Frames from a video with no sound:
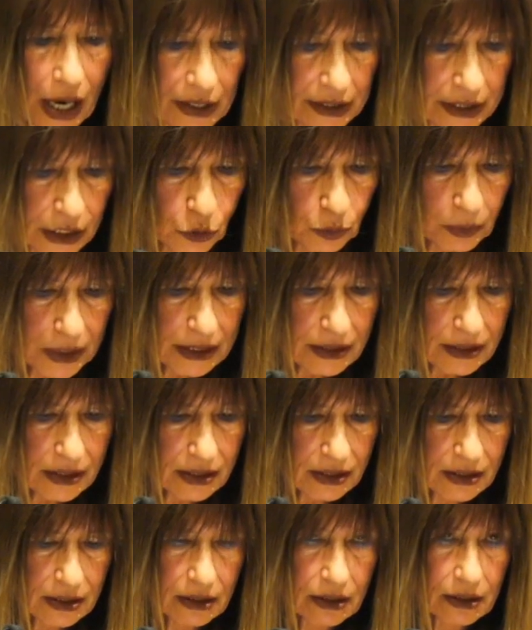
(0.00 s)

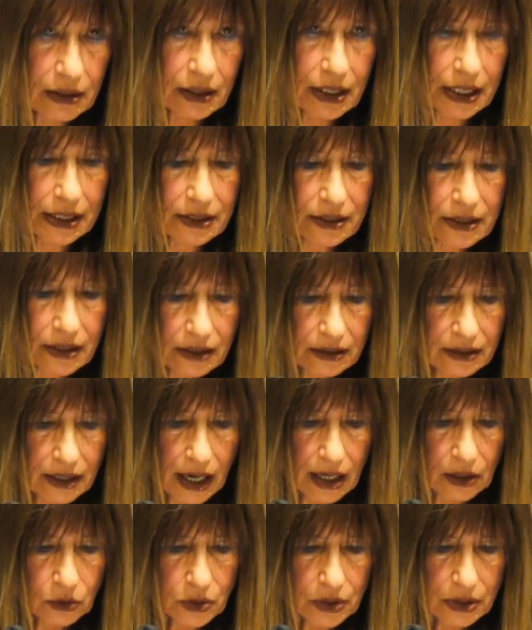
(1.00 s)
arguments, casting
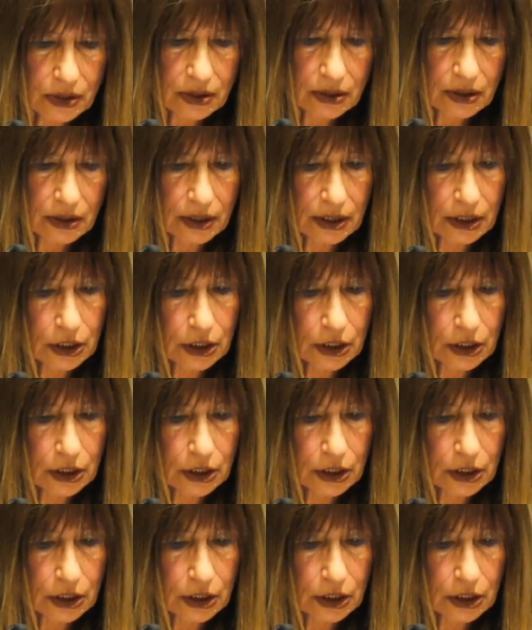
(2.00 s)
doubts,